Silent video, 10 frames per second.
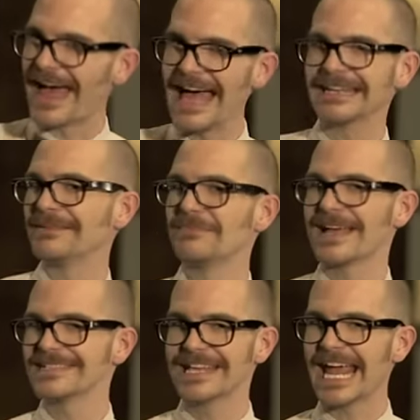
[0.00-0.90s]
that in
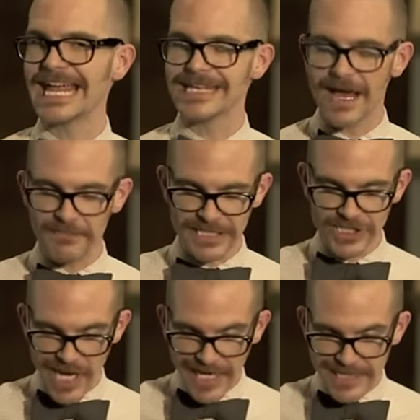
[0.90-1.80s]
blessing and not be
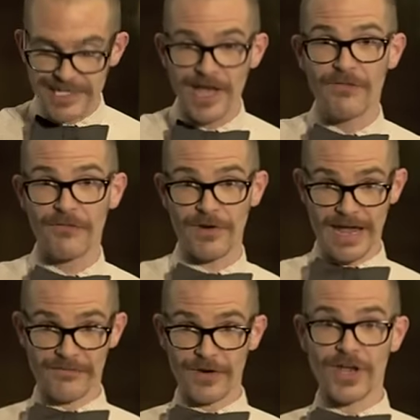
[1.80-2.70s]
chained
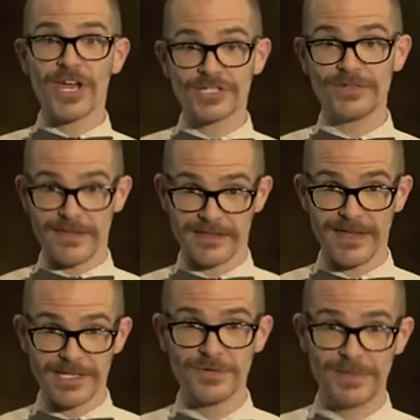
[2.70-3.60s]
forever to the
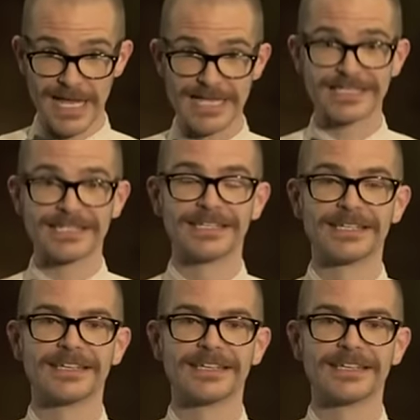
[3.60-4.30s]
thing you blessed?